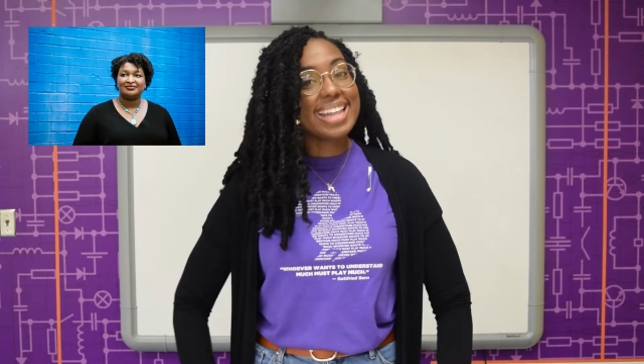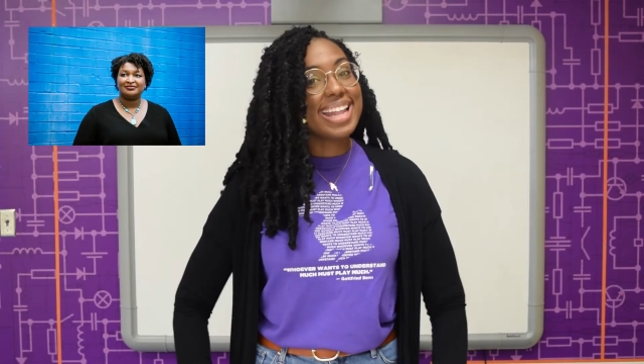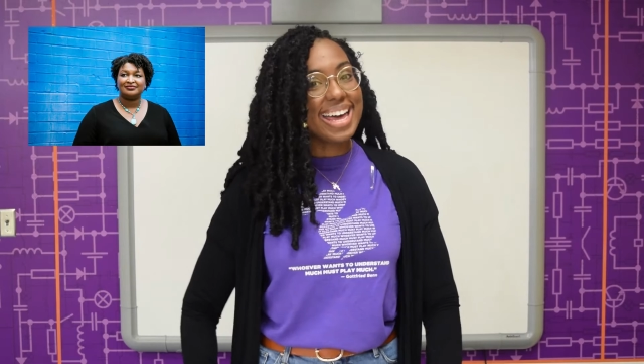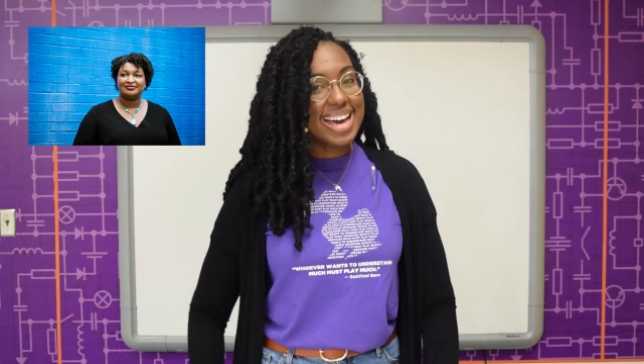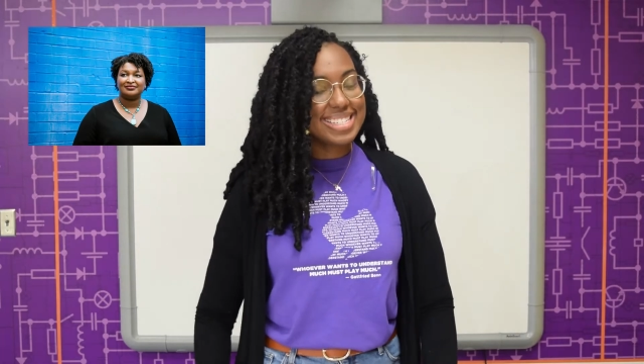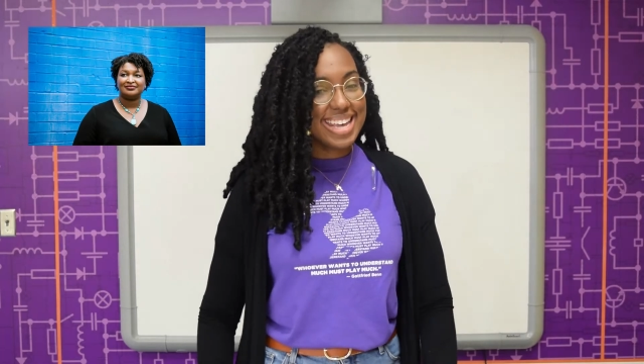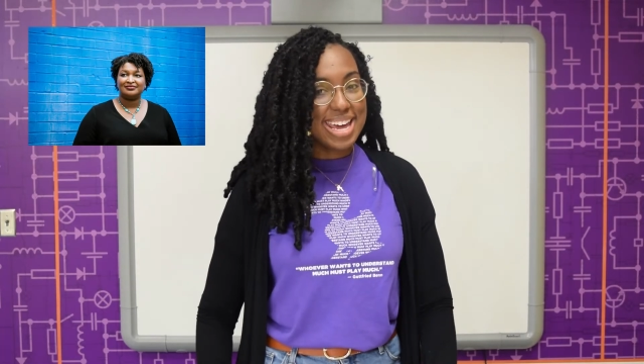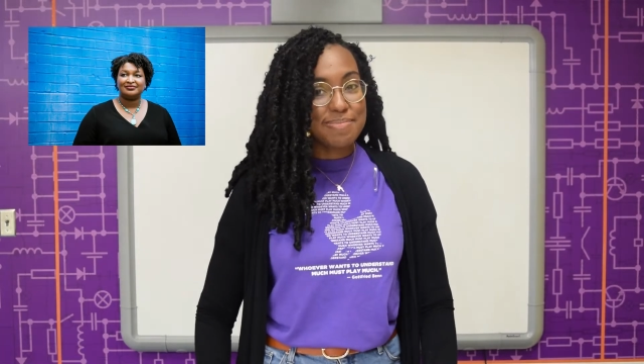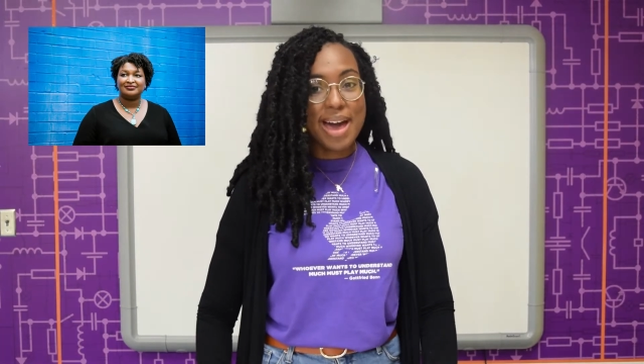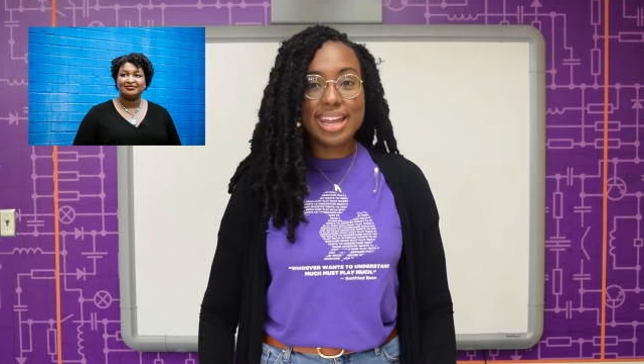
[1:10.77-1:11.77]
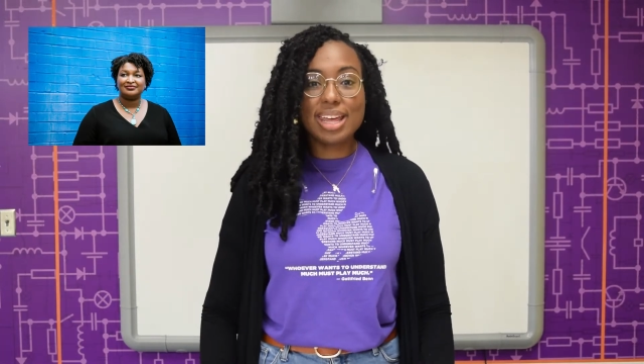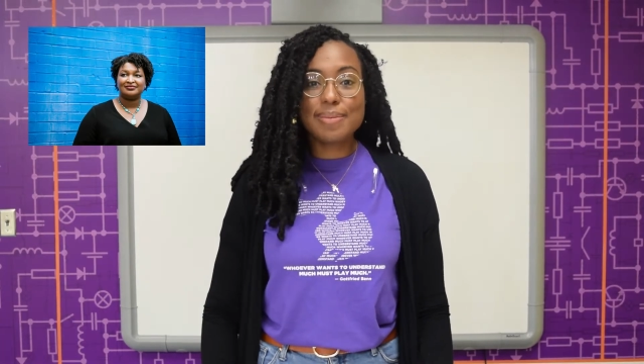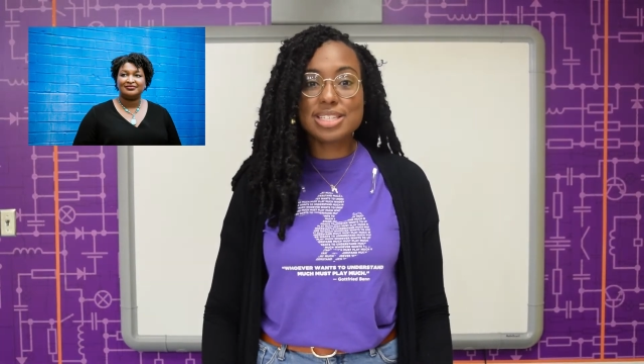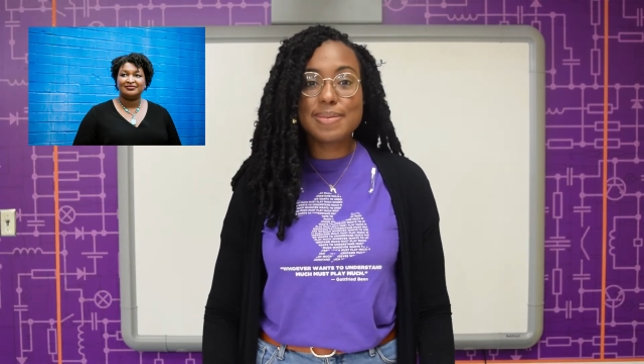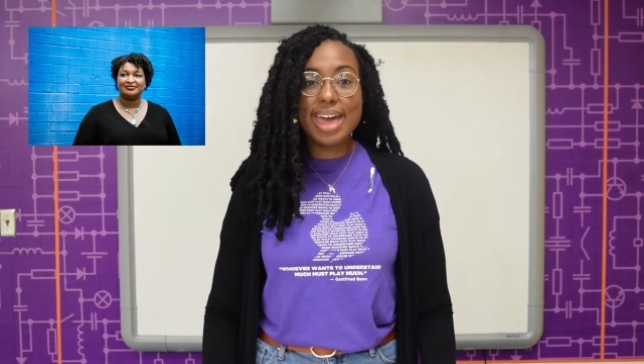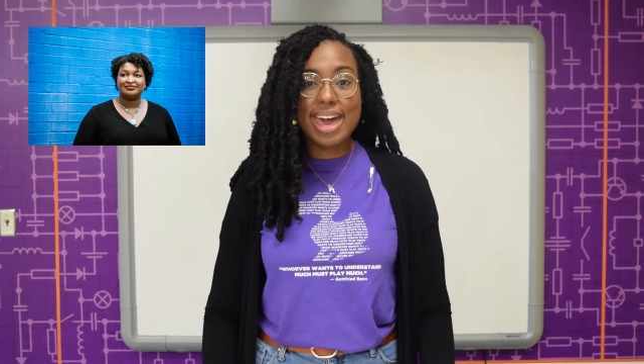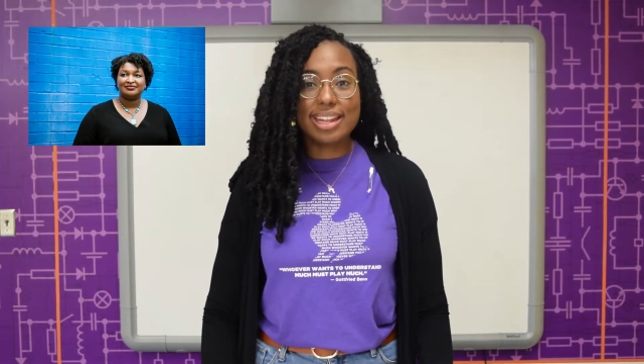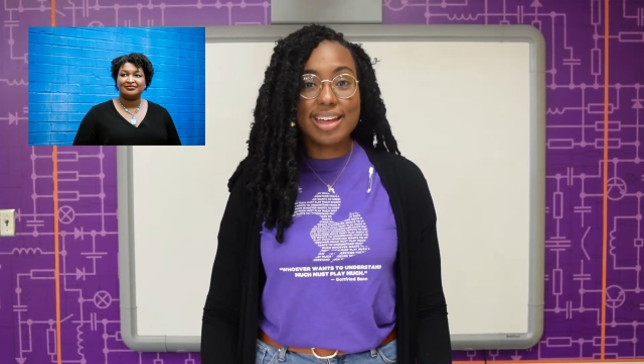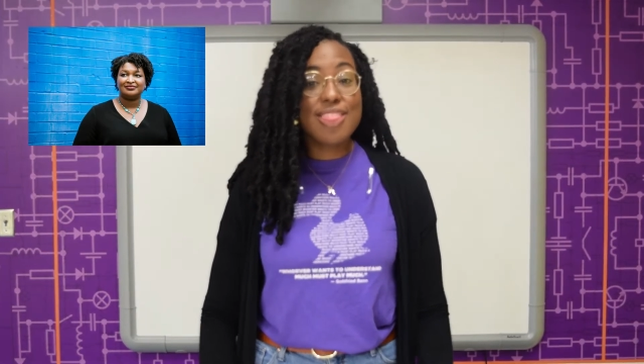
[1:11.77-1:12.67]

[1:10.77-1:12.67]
Like I said, my name is Michaela.